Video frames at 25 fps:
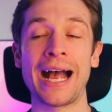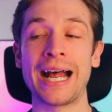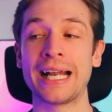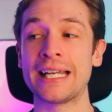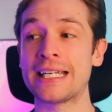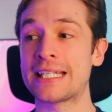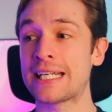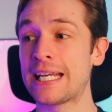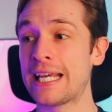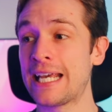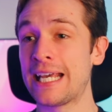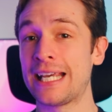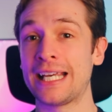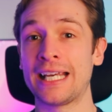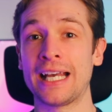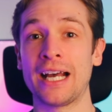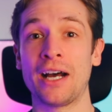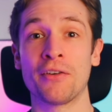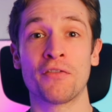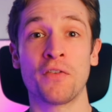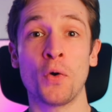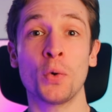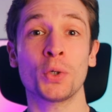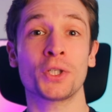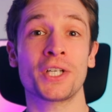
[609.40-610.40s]
And
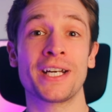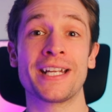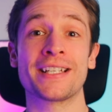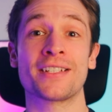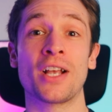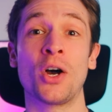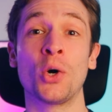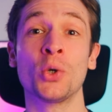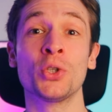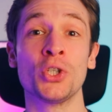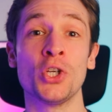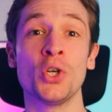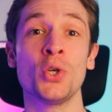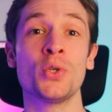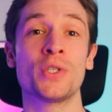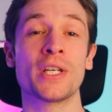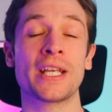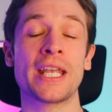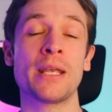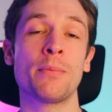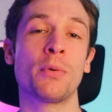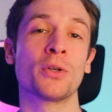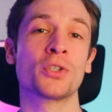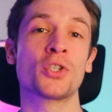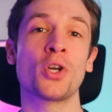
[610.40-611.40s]
unfortunately, it's on you to
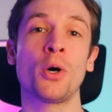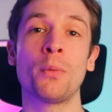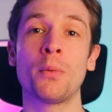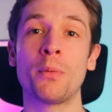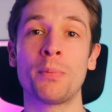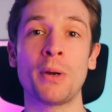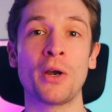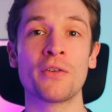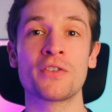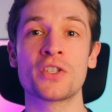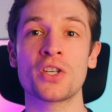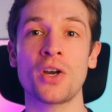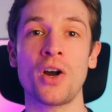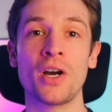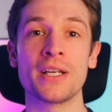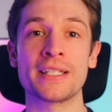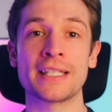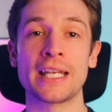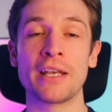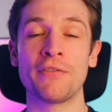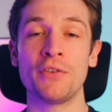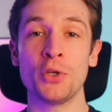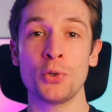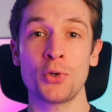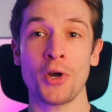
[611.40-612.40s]
keep on top of both
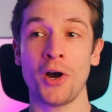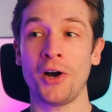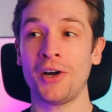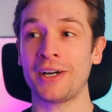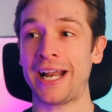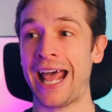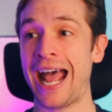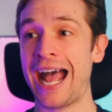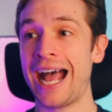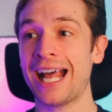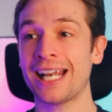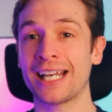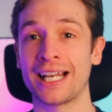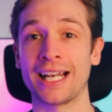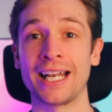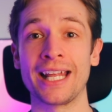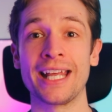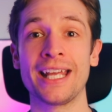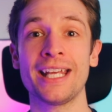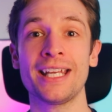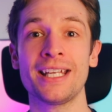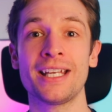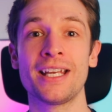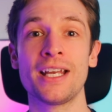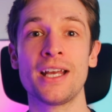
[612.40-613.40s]
sides. If you can't handle
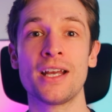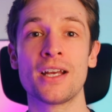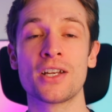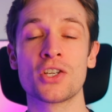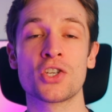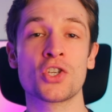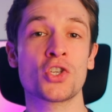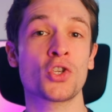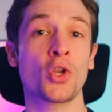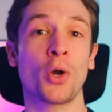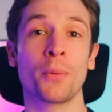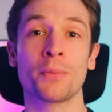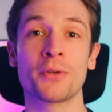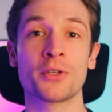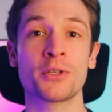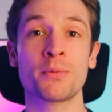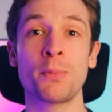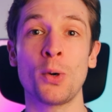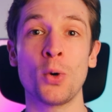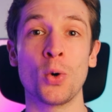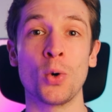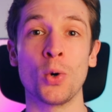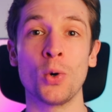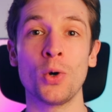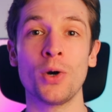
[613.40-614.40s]
it, stop the
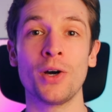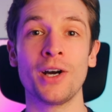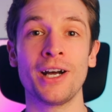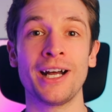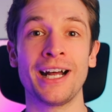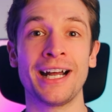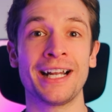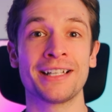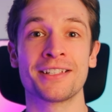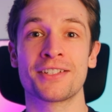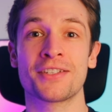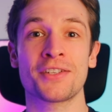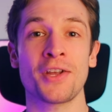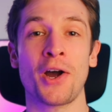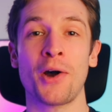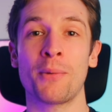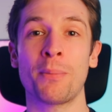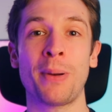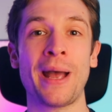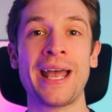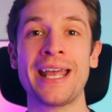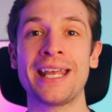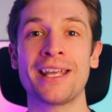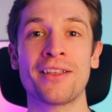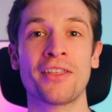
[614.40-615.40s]
sport and start
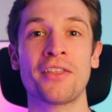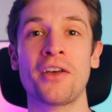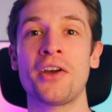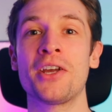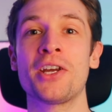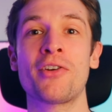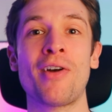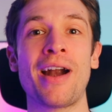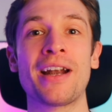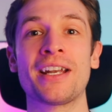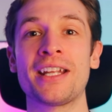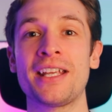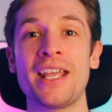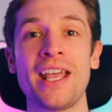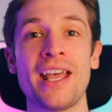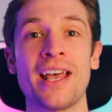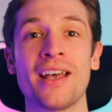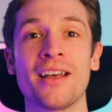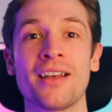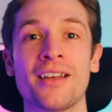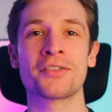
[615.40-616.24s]
paying 30 grand a year.